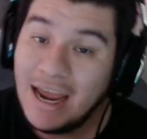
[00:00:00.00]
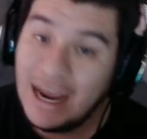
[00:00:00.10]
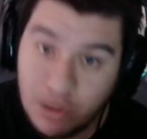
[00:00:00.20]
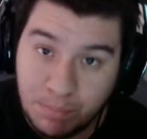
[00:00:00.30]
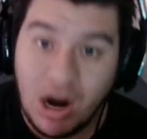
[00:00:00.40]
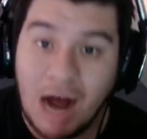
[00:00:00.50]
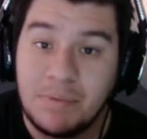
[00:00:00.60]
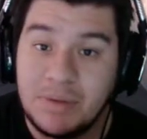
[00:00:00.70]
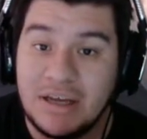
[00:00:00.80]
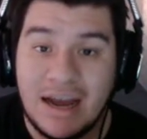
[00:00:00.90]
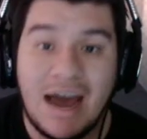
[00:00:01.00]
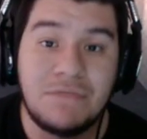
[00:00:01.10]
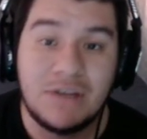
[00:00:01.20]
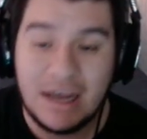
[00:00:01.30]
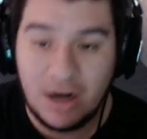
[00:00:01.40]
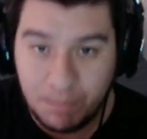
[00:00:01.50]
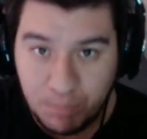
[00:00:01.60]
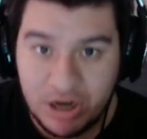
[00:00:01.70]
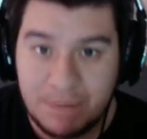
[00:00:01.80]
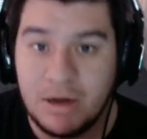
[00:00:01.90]
and you're probably going to have to get a
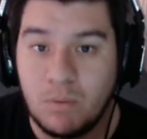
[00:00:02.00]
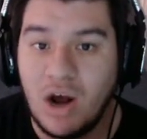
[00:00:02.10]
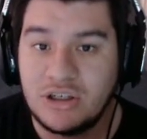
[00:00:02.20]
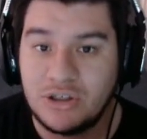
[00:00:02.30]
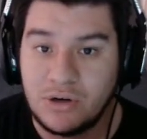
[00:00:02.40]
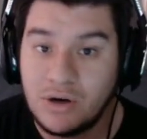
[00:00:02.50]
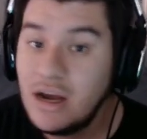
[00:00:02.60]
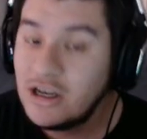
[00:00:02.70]
pretty big roster